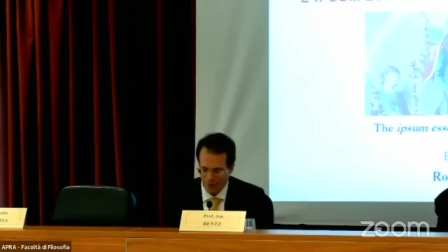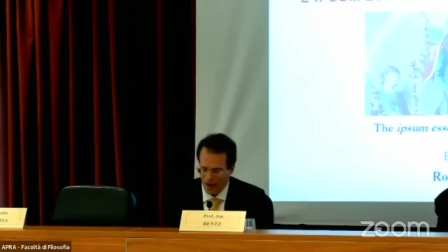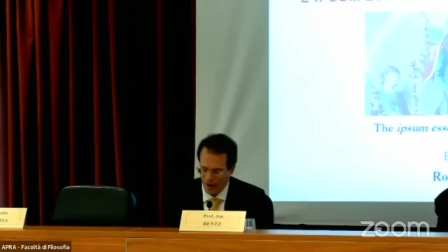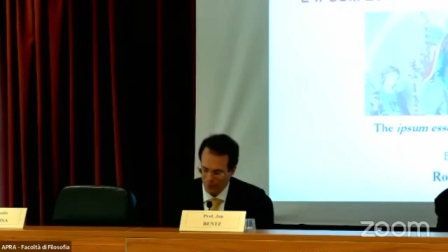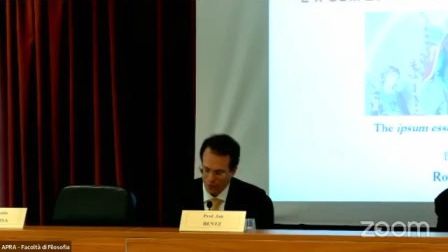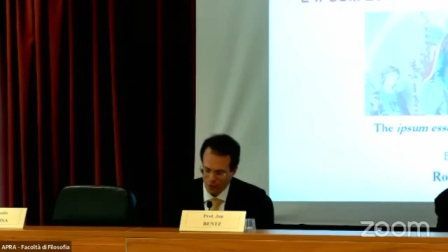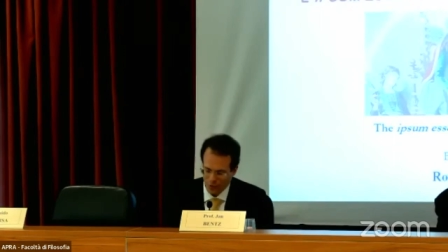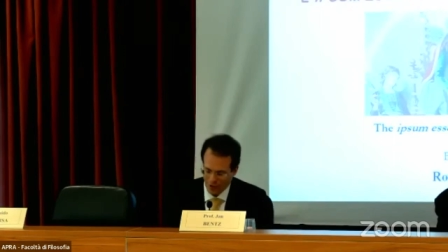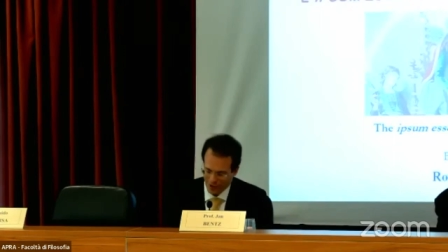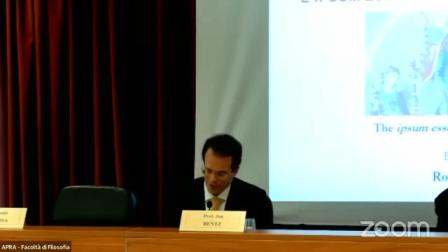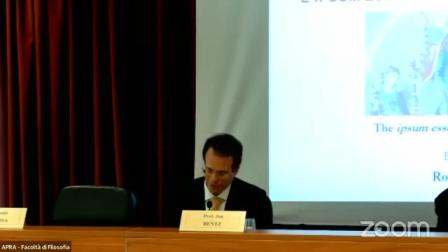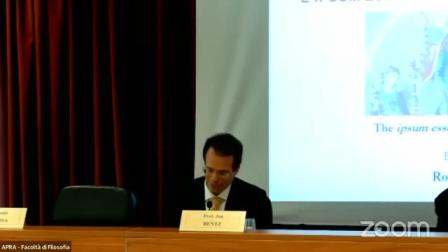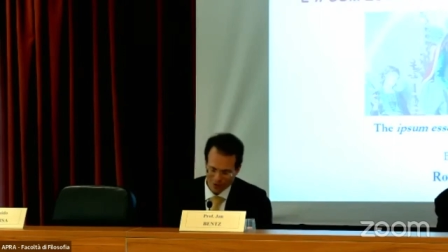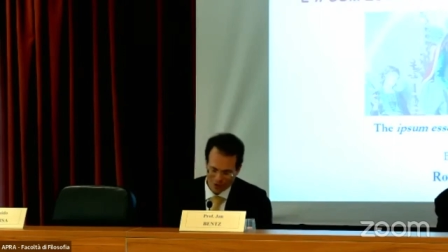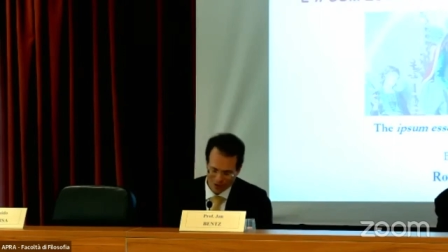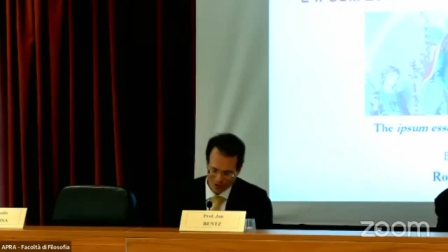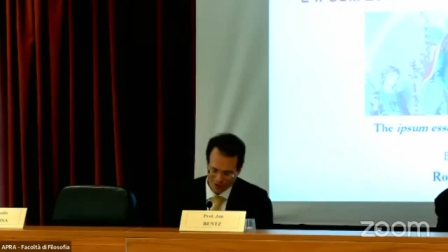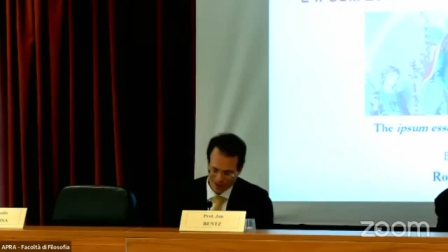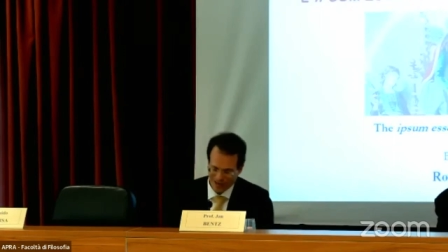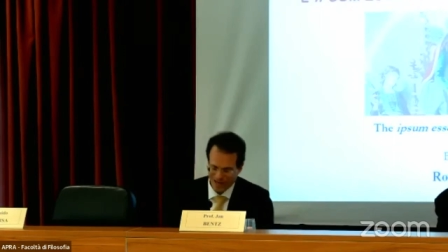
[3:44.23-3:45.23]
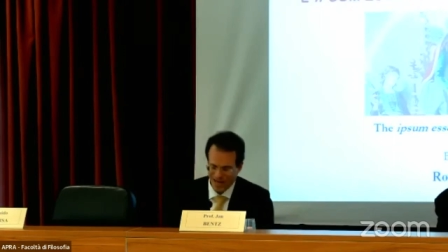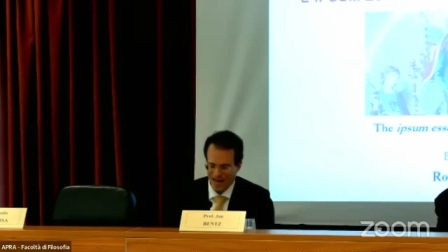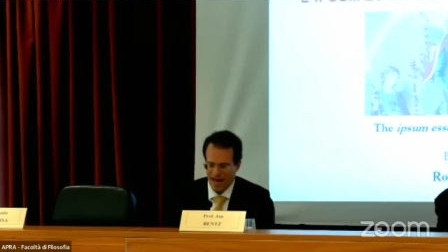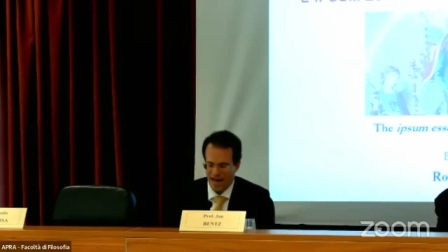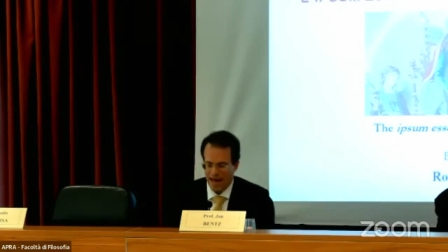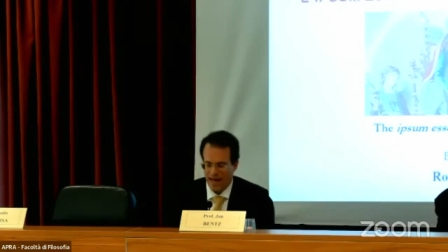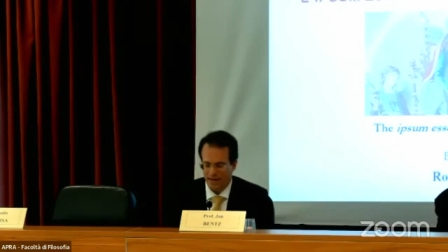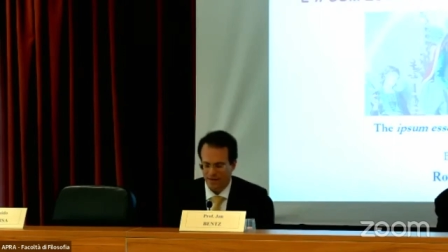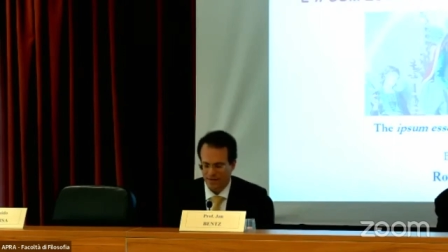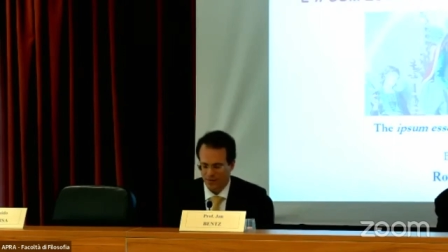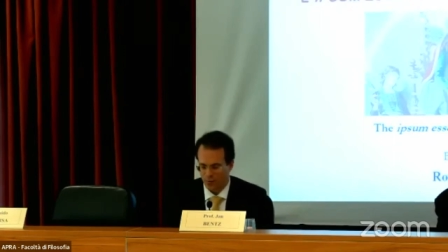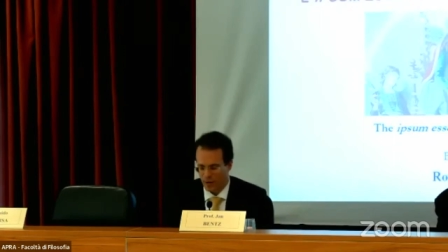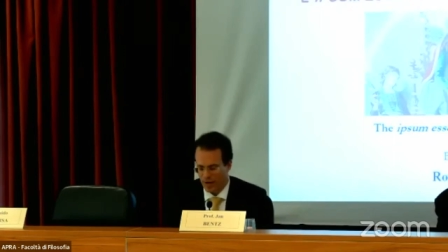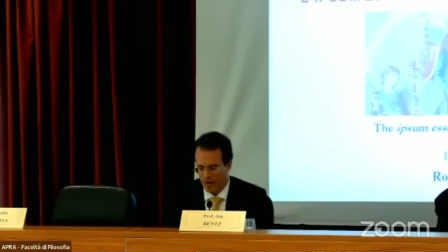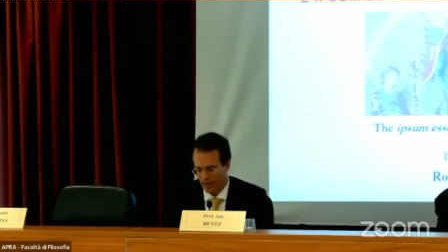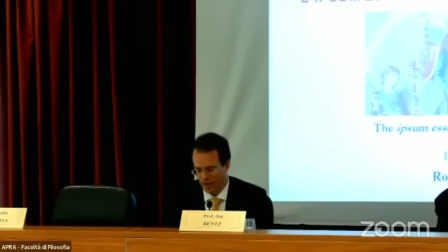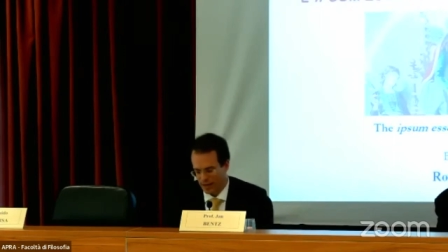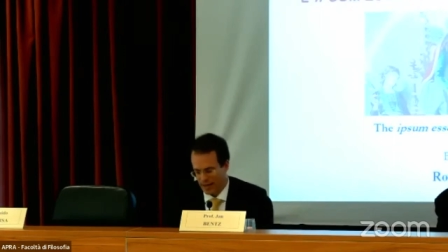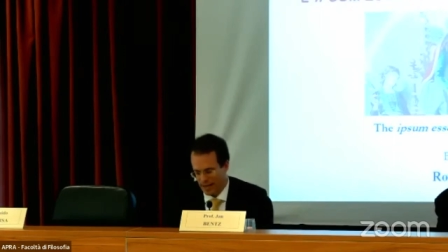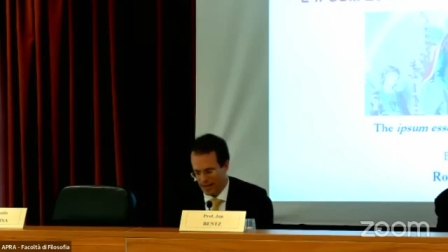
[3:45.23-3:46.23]
Fabrian word, as
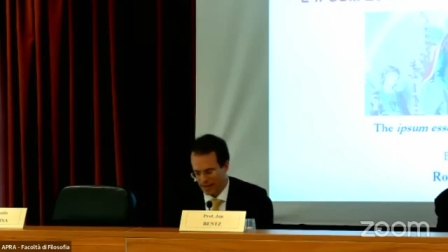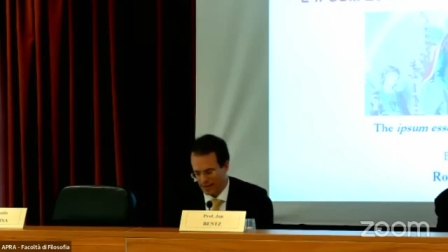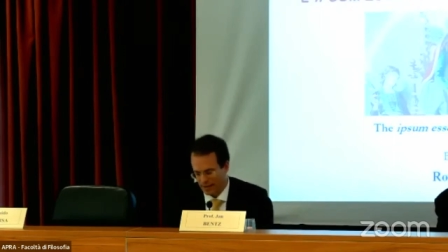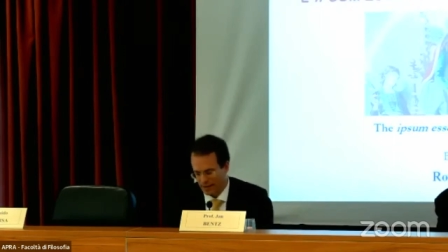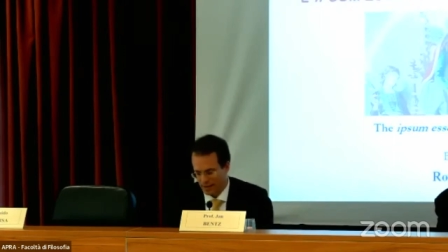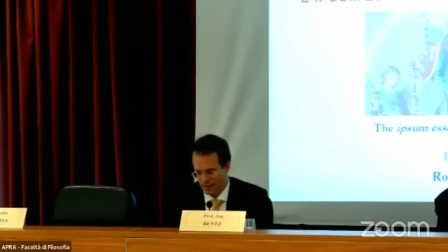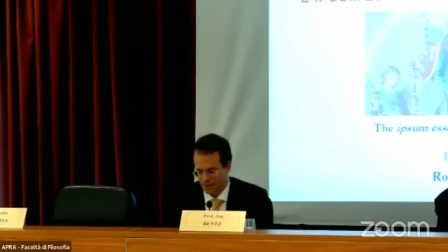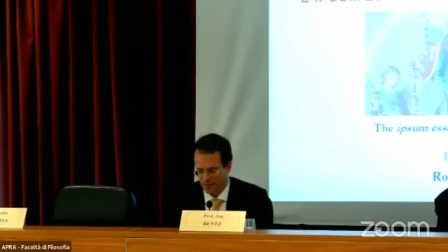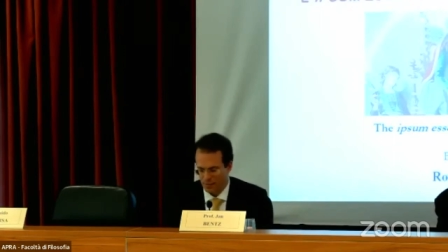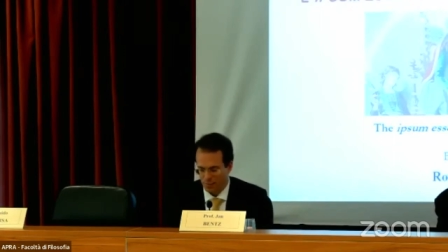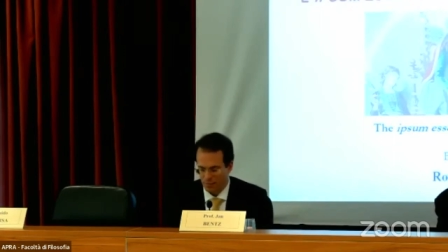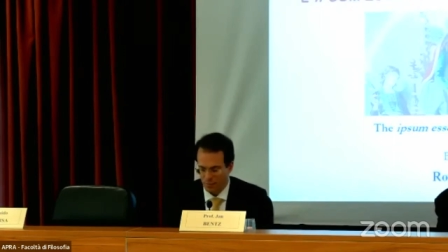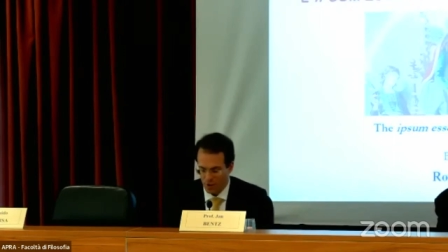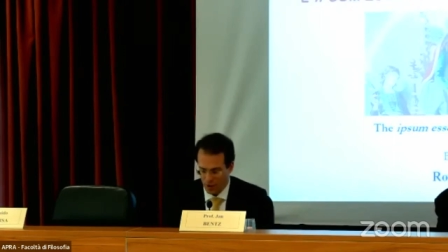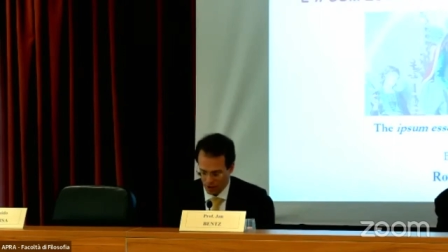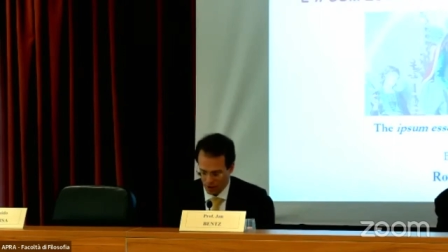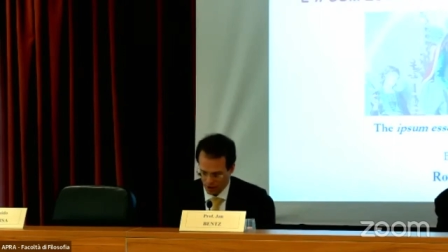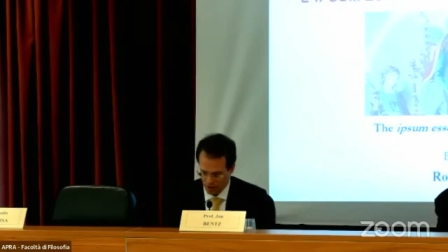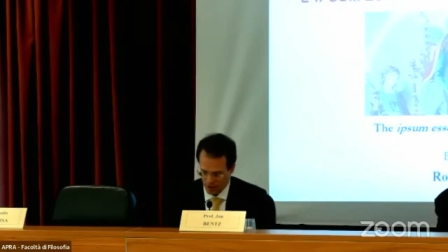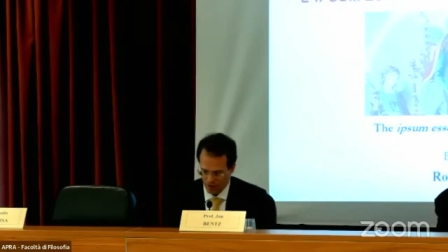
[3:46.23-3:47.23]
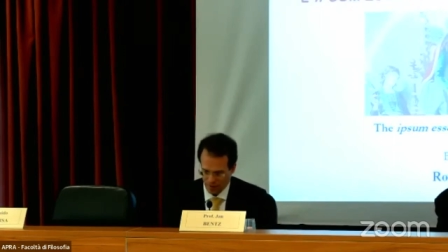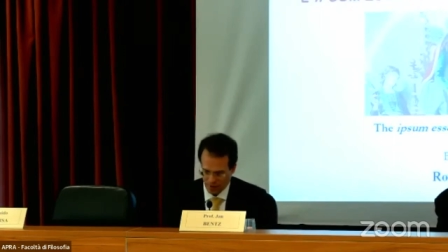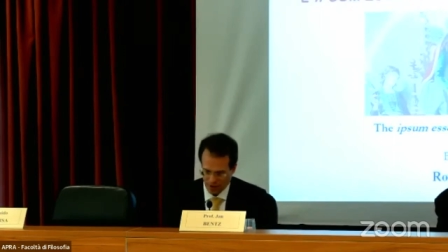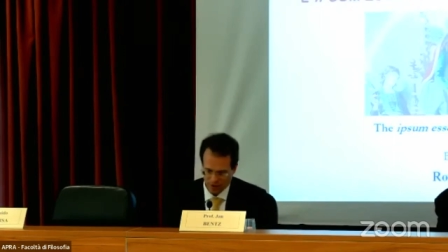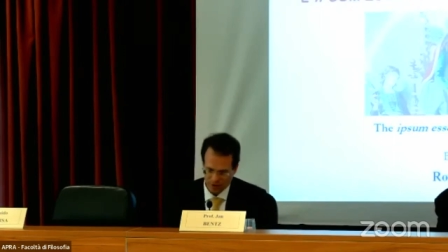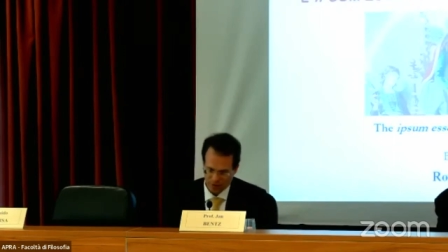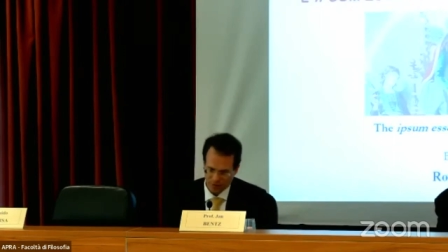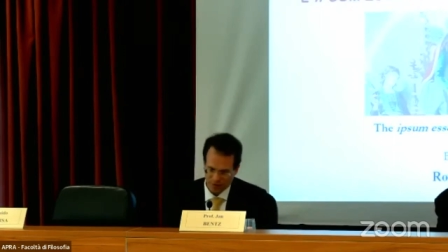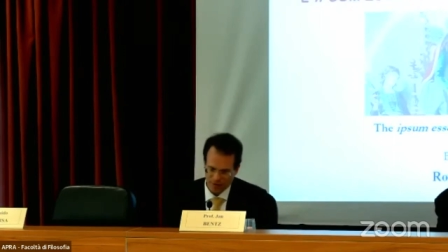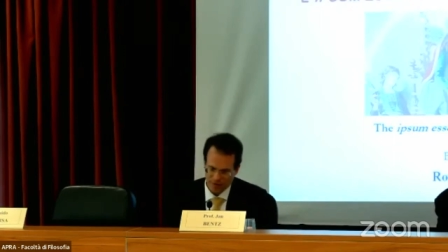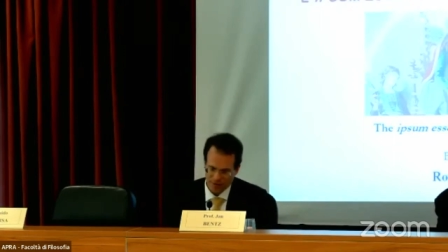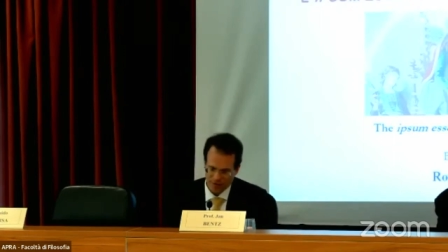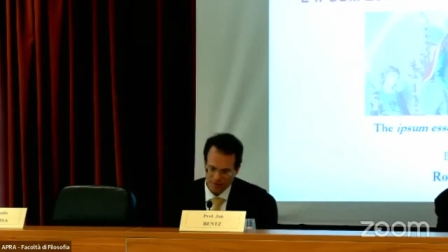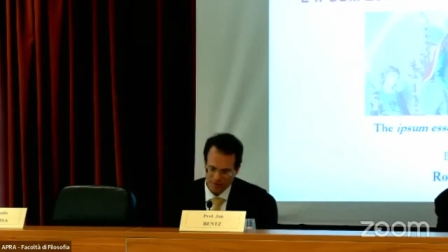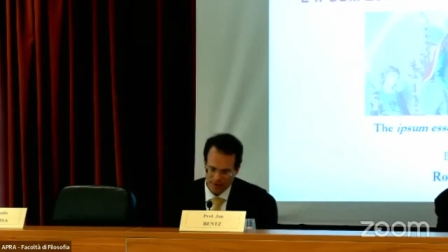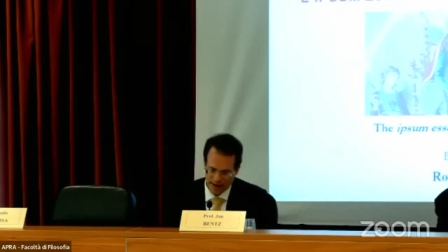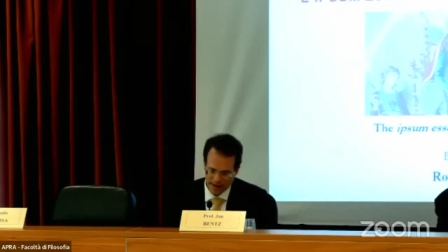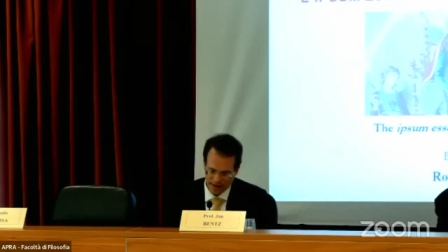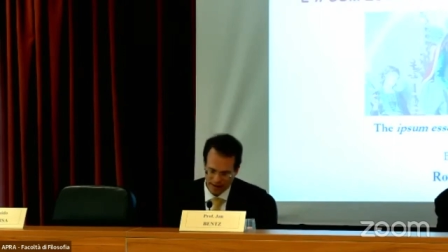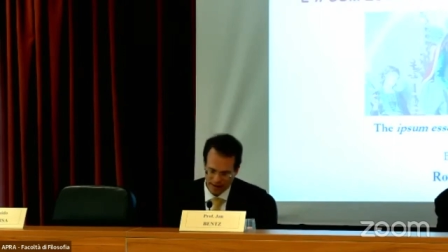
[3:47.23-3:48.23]
well as its mirror image to the
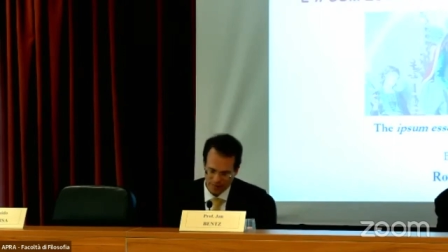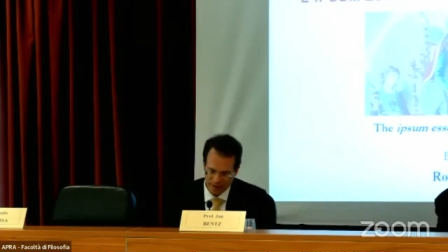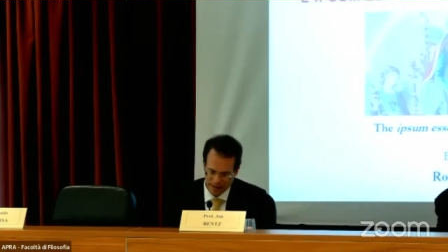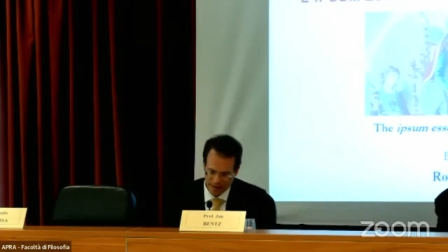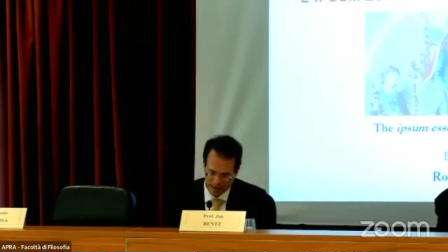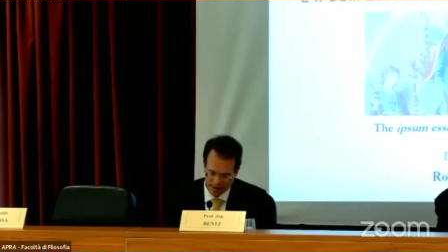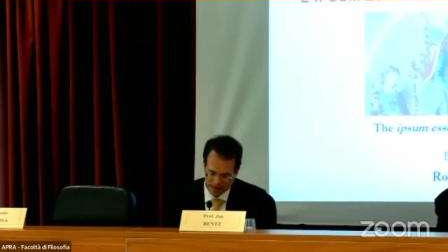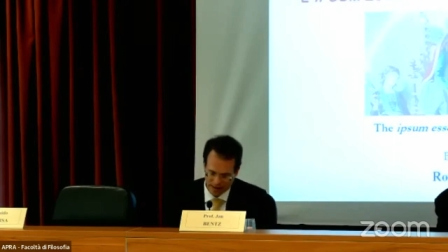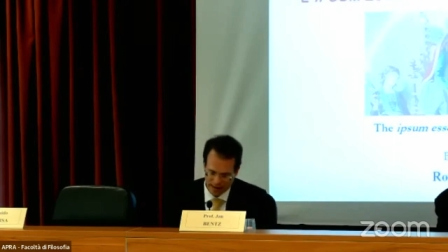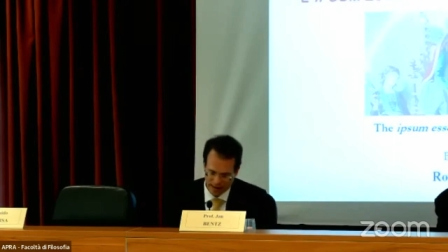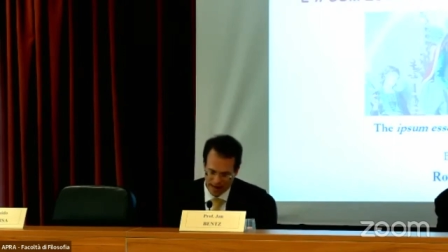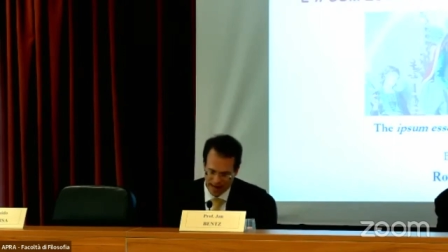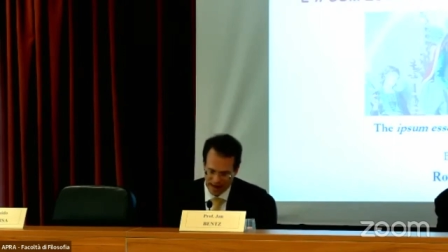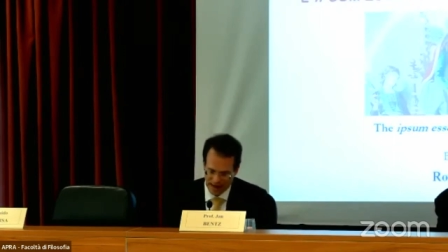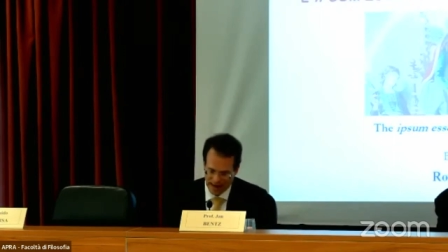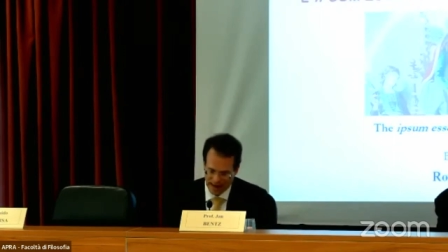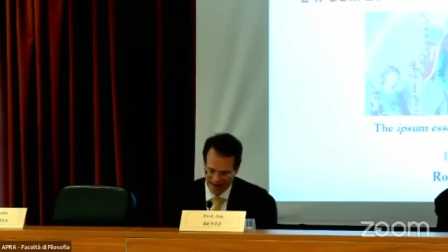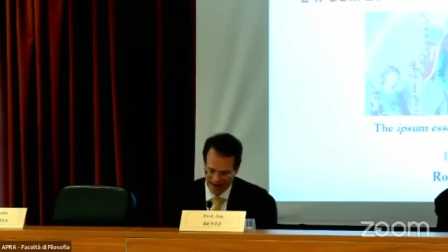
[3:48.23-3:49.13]
divine being, the,